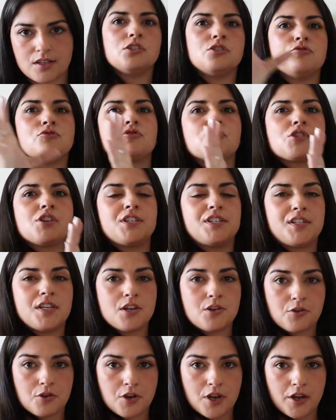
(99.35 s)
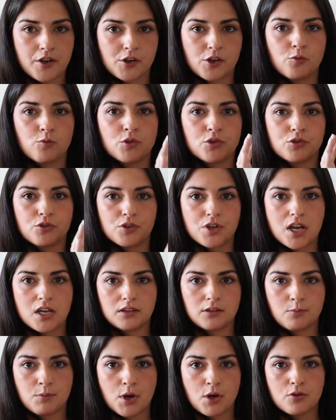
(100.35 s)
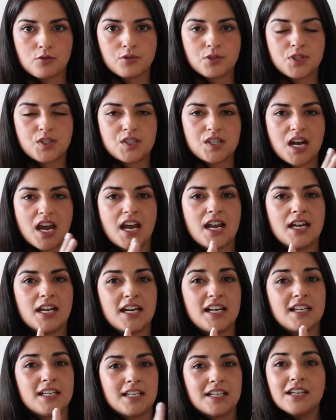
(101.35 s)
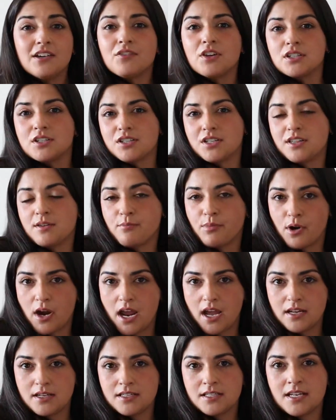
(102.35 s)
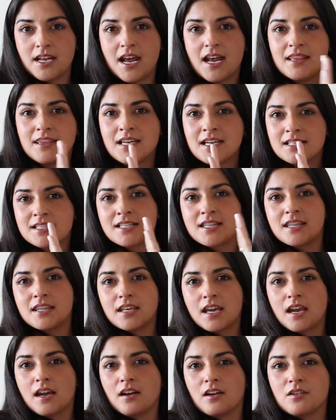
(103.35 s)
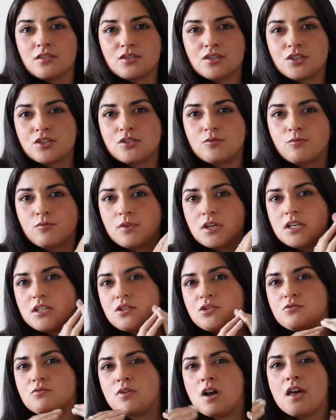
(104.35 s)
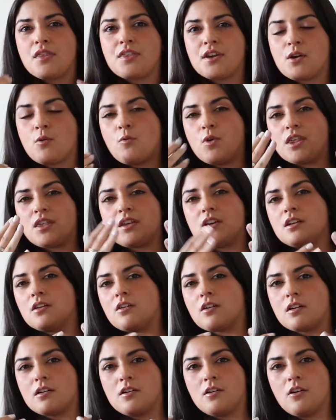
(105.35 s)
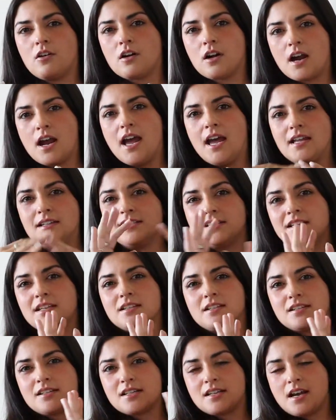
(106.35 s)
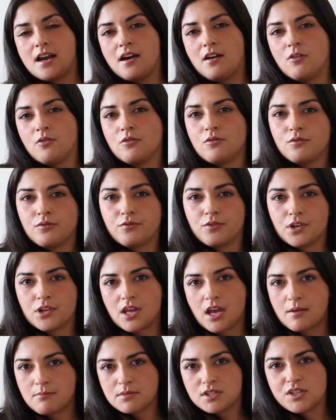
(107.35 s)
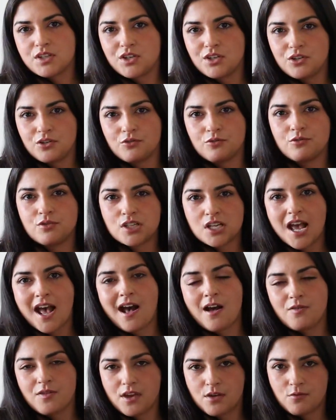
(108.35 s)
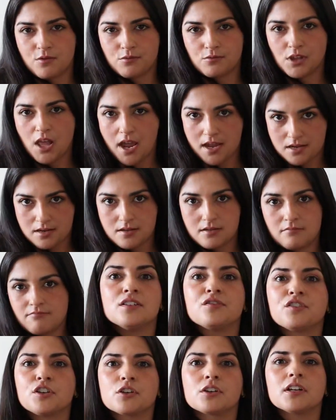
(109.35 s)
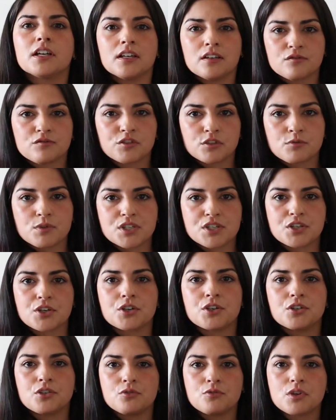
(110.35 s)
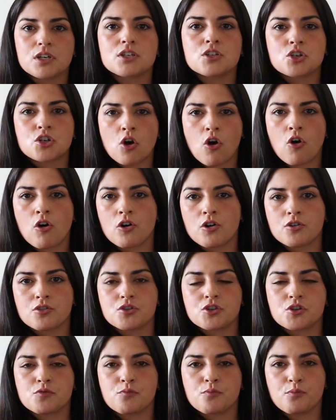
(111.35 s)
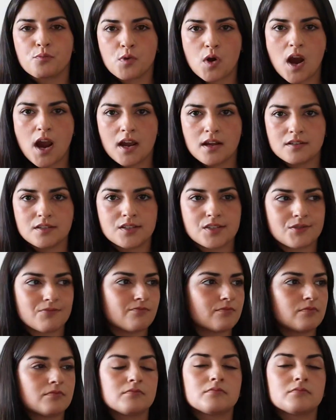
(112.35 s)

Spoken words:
A UGC creator will create the post and give it to the brand, and that's theirs. We do nothing with it on our end. It is now for them to use how they would like. And if you're an influencer, you can charge brands.